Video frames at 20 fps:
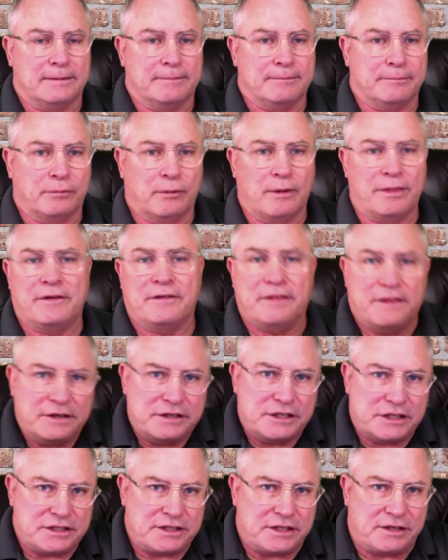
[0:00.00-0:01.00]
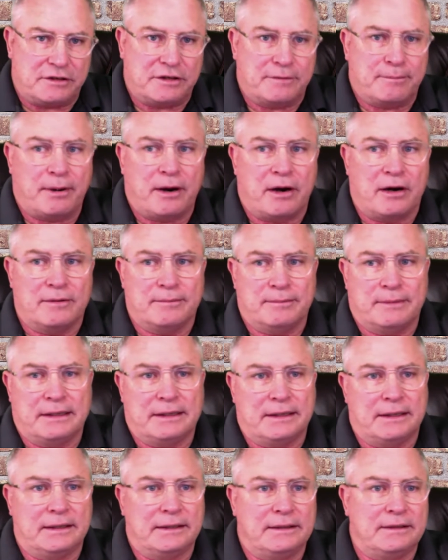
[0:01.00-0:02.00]
Rather than just their
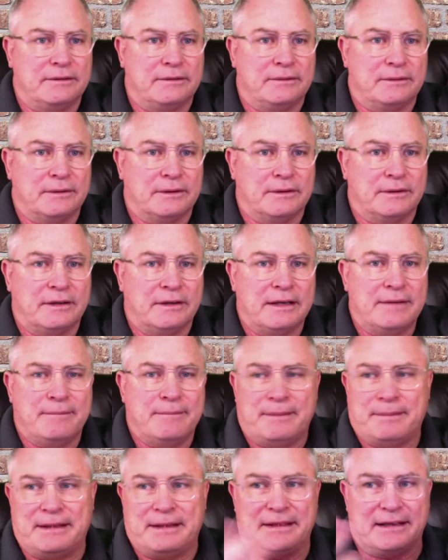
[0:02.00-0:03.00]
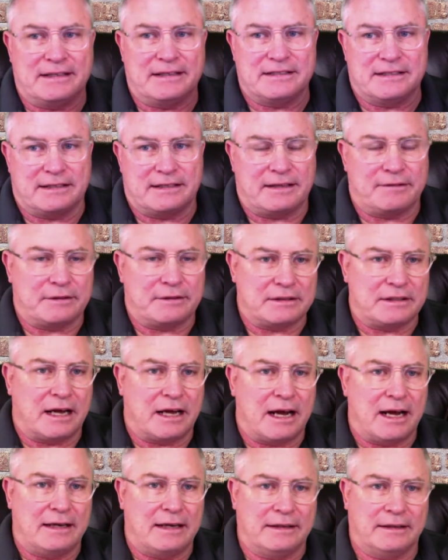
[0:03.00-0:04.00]
department or maybe things that they were
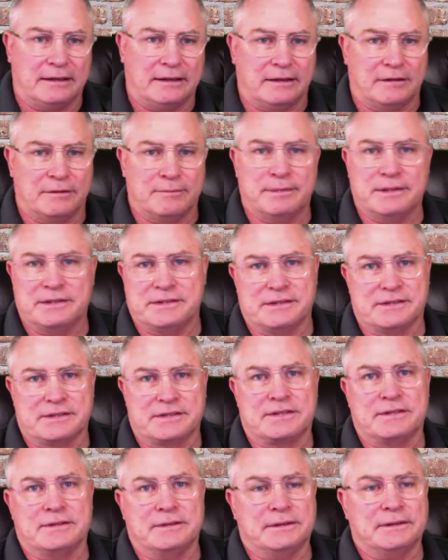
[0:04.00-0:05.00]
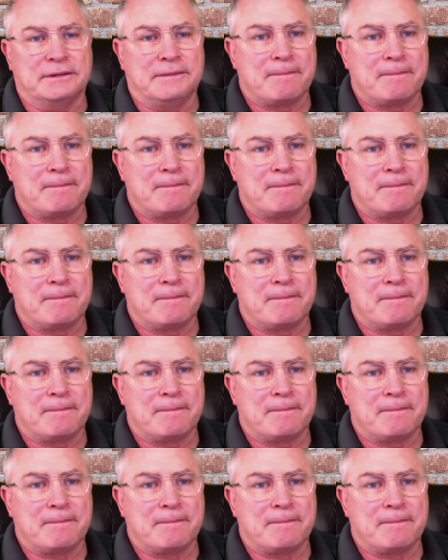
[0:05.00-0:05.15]
taught in their business school.